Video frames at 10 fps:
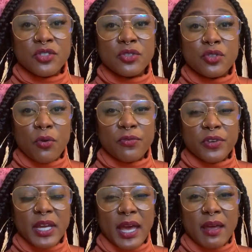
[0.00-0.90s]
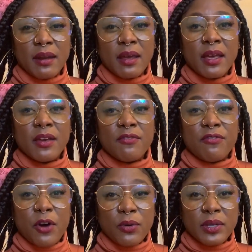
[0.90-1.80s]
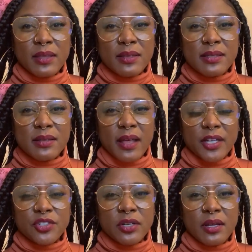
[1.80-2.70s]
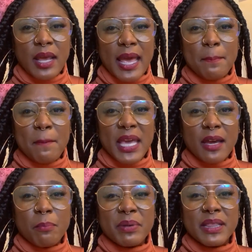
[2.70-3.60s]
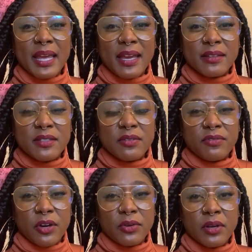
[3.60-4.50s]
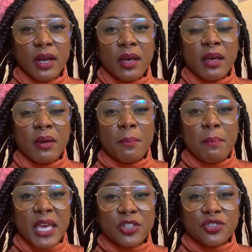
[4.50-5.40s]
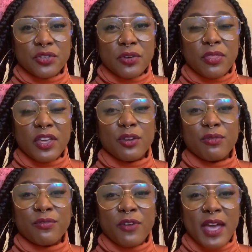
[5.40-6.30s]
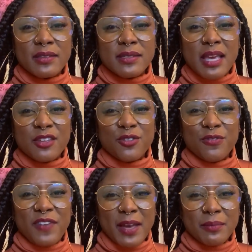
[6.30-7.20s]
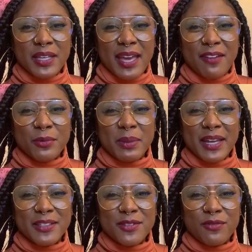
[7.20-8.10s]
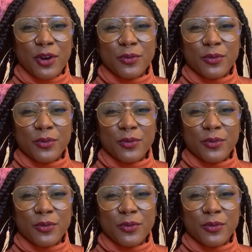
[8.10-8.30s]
So don't forget vote in this election and make a plan to vote. Make sure that your friends and your family have a plan to